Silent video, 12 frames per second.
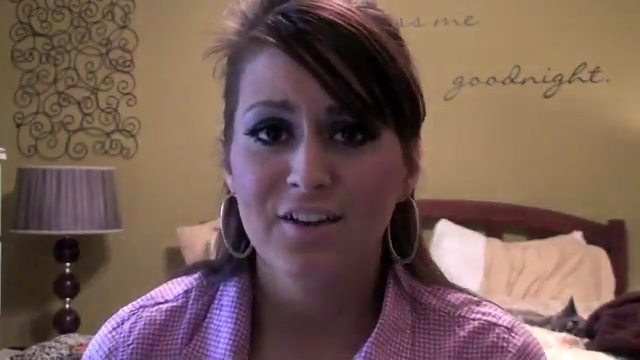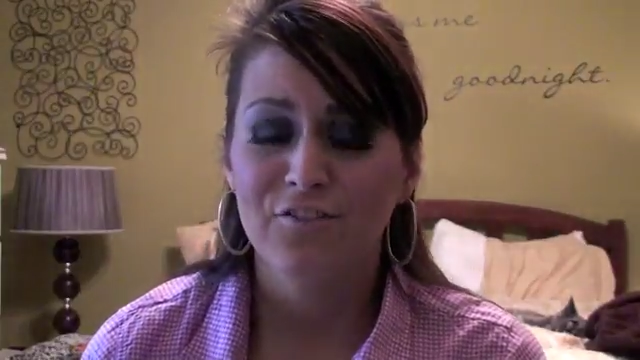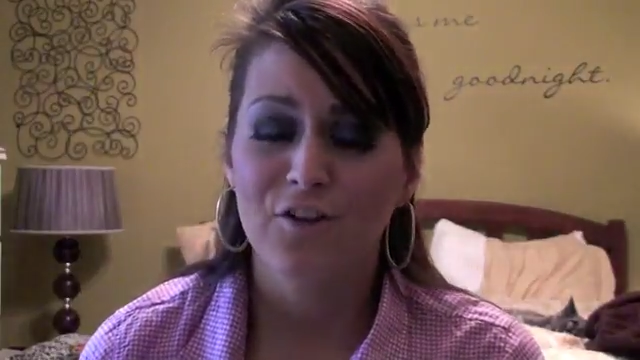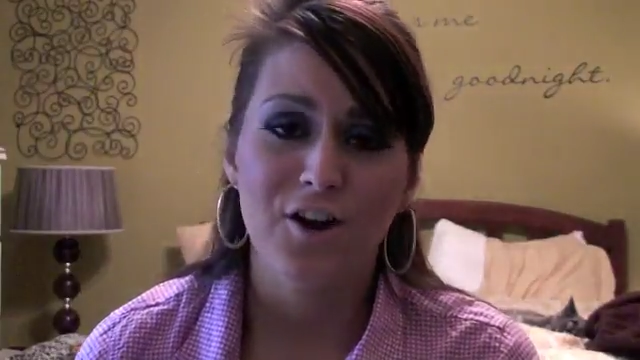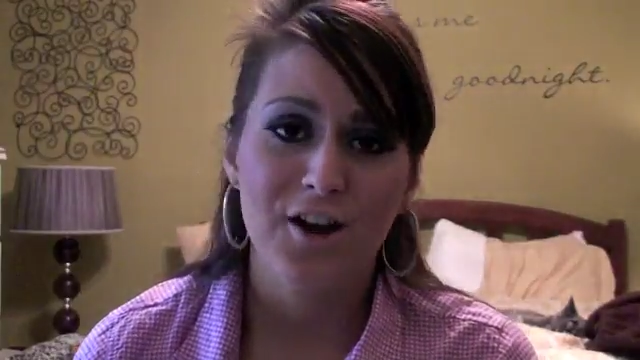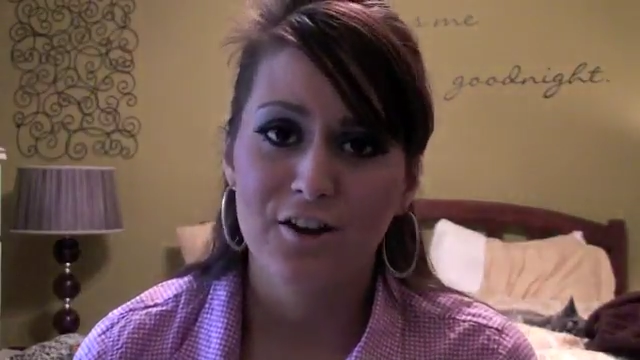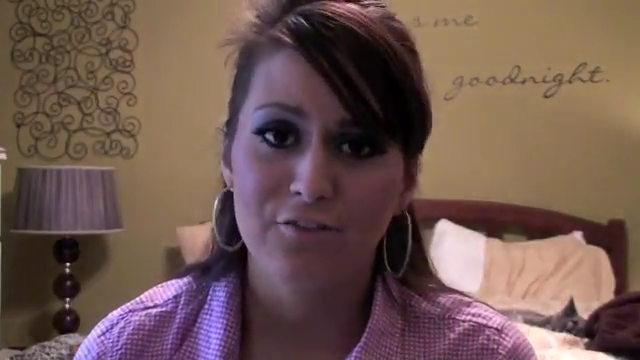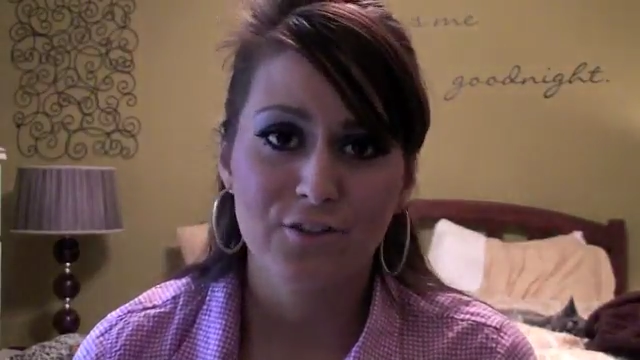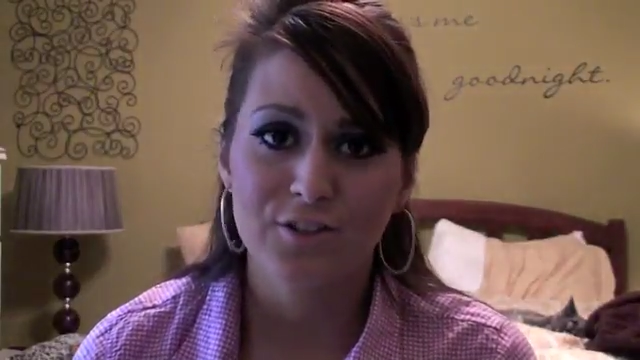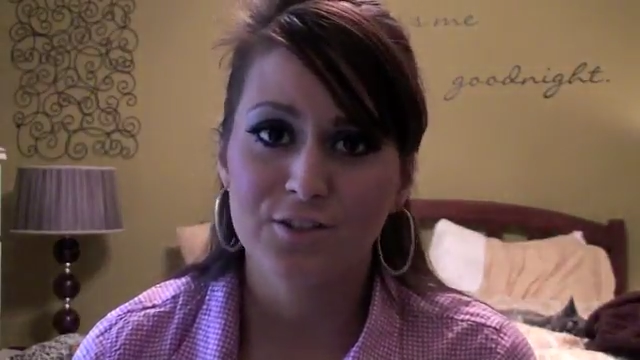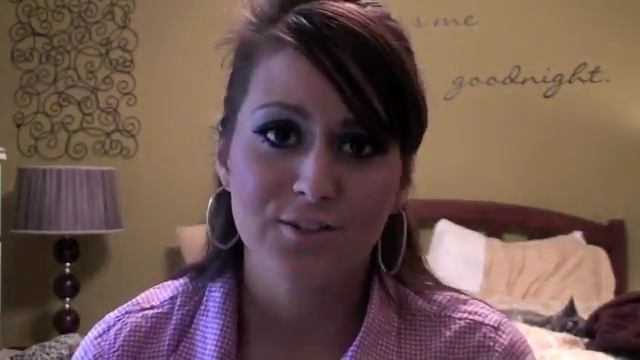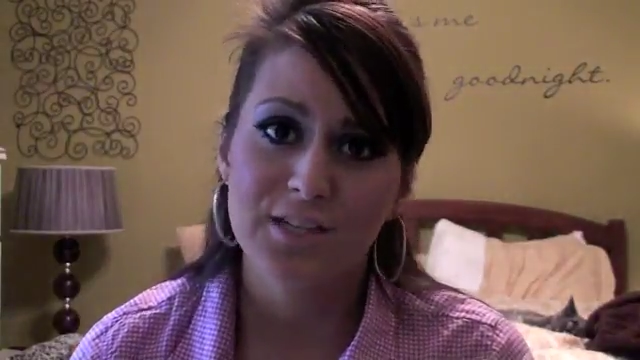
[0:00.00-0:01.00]
for our
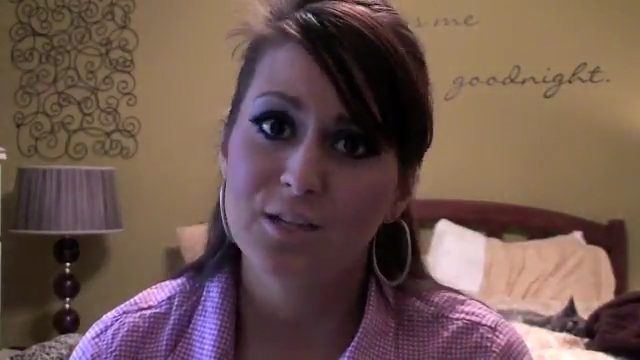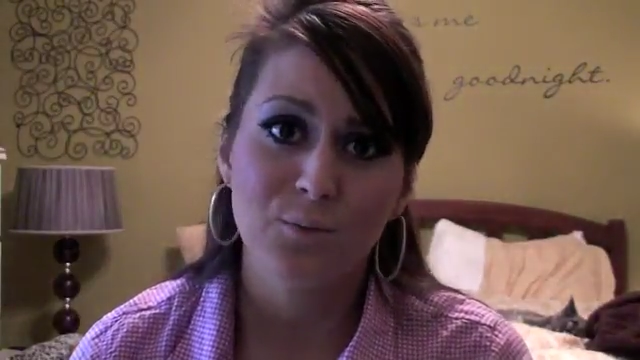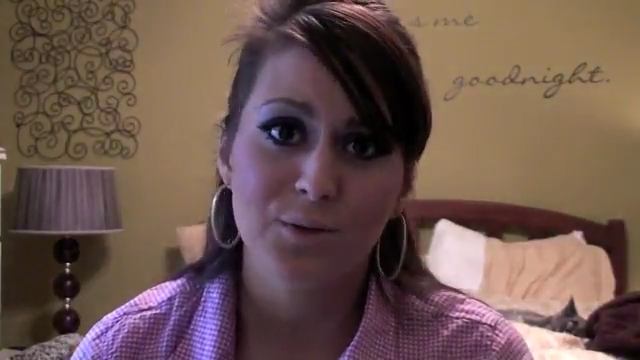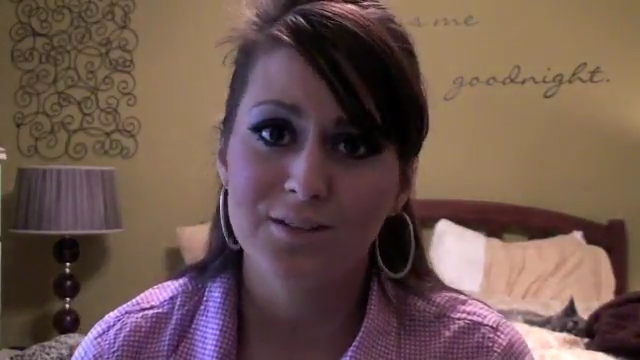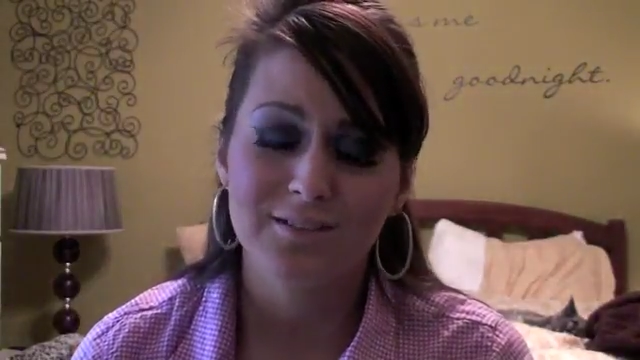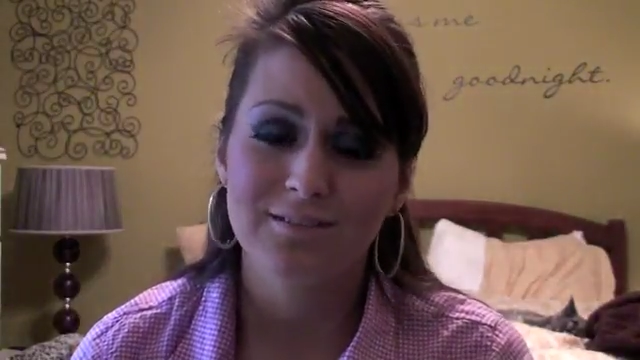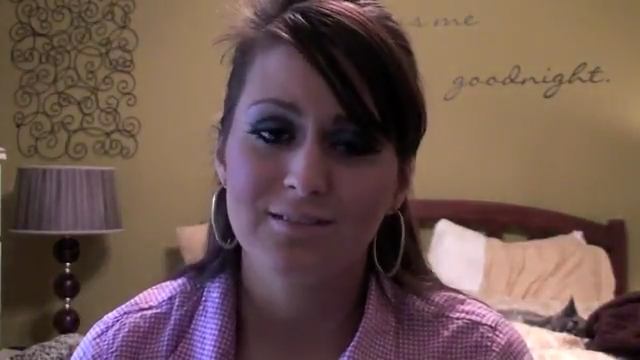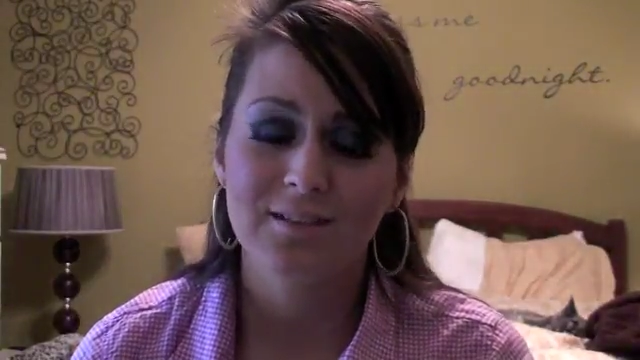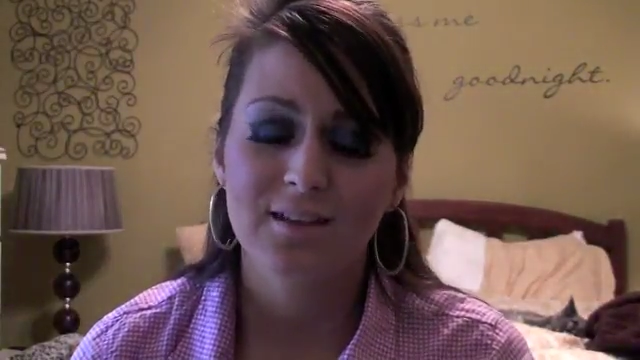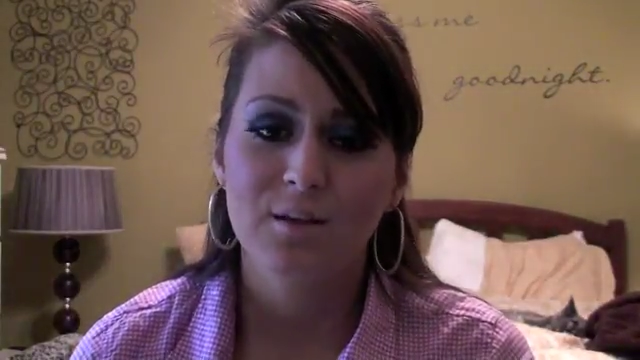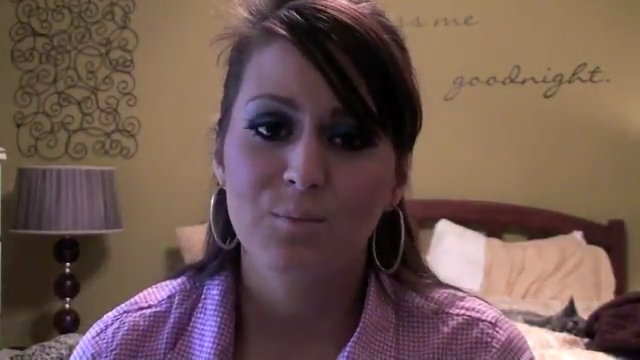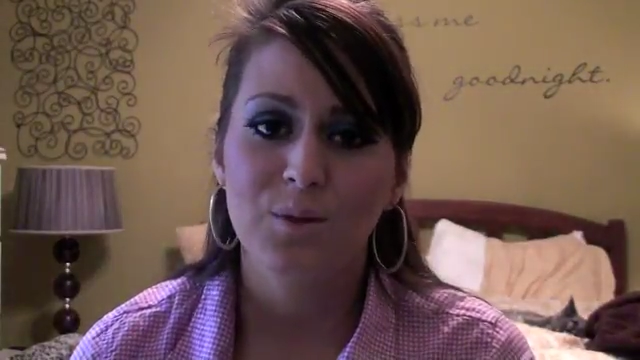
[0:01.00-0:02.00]
anniversary, he wouldn't
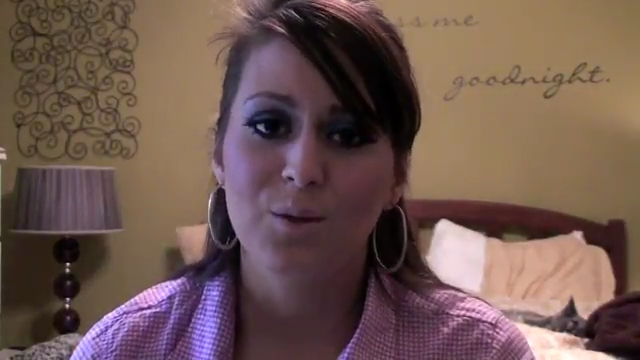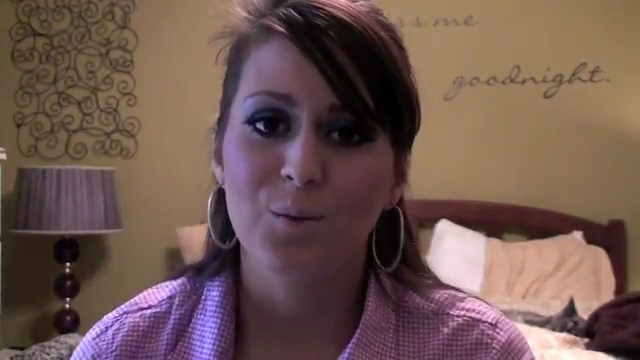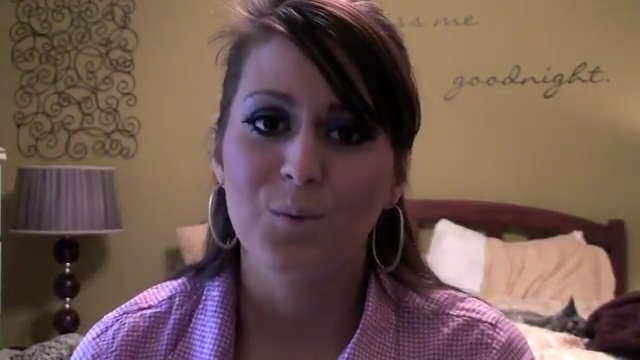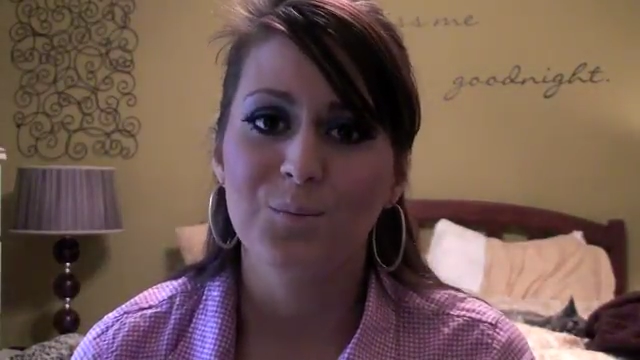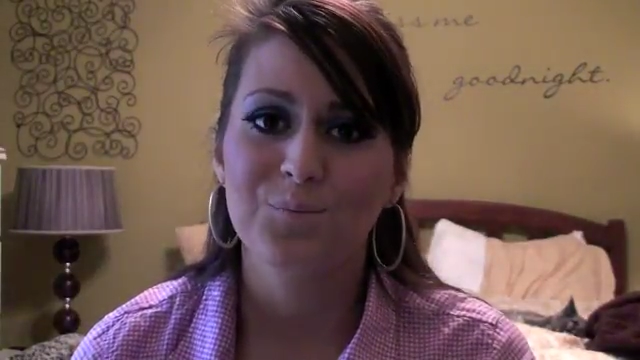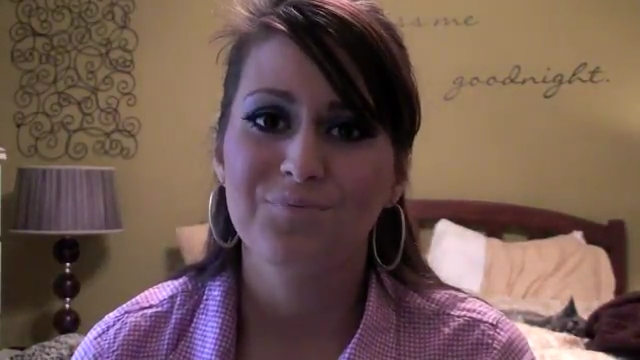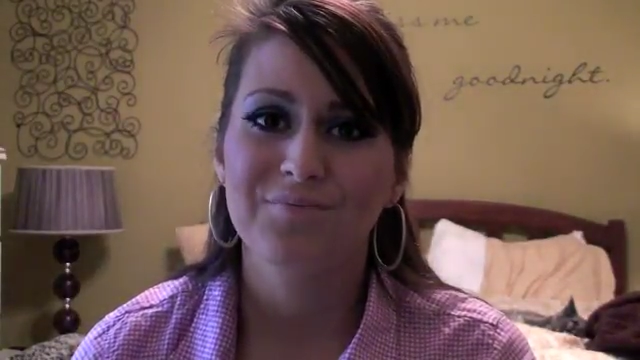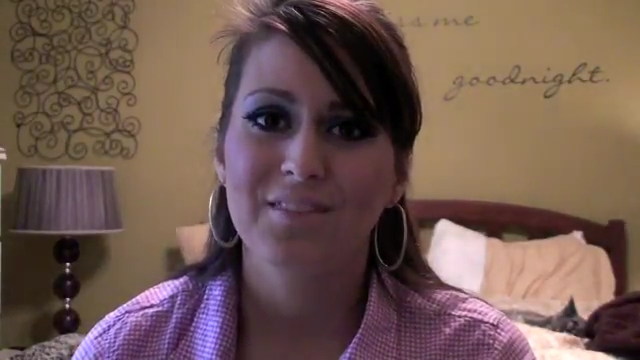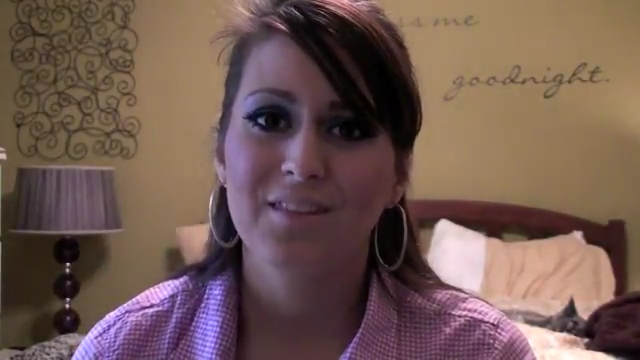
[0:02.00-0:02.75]
be home.